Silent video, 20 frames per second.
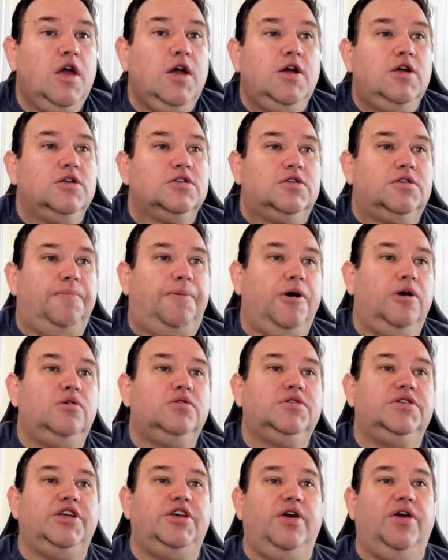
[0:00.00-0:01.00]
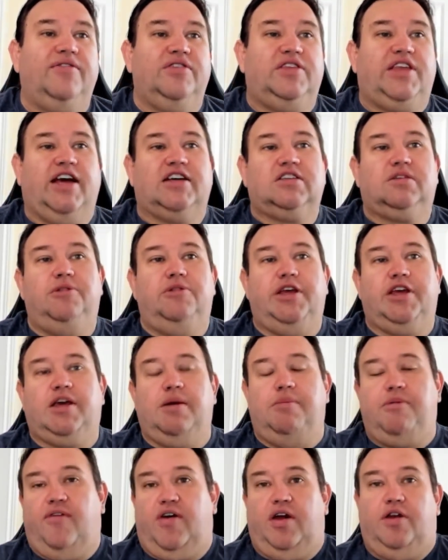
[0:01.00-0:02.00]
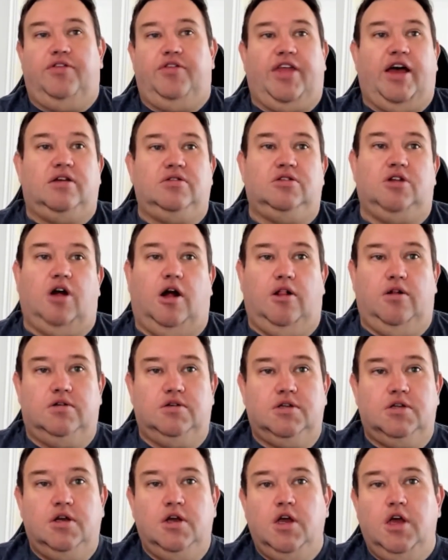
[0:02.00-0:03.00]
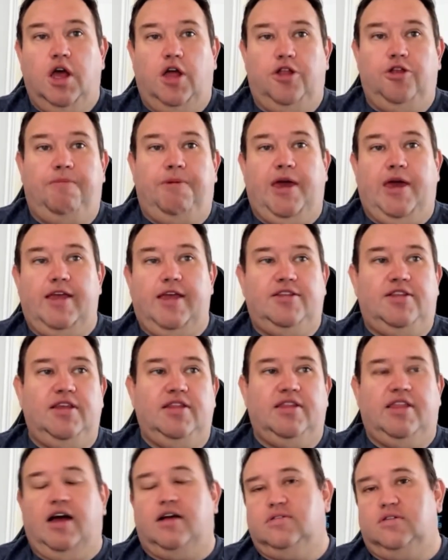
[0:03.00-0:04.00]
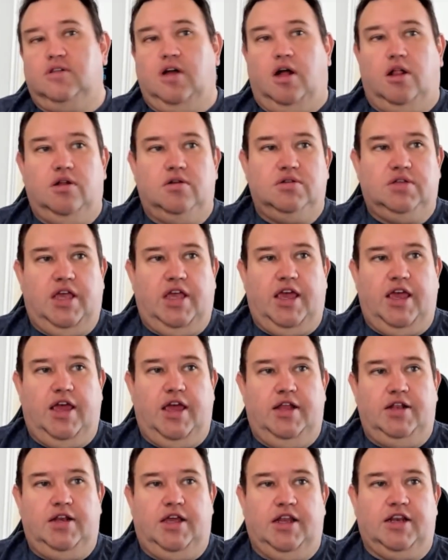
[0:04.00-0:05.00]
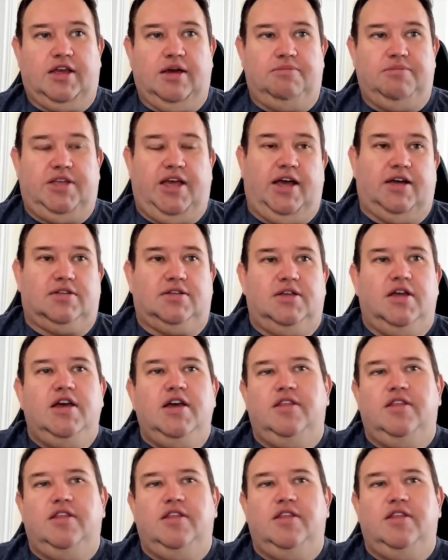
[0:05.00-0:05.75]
Suppose that you have a taxable income of $100,000 and you pay $18,000 in income tax.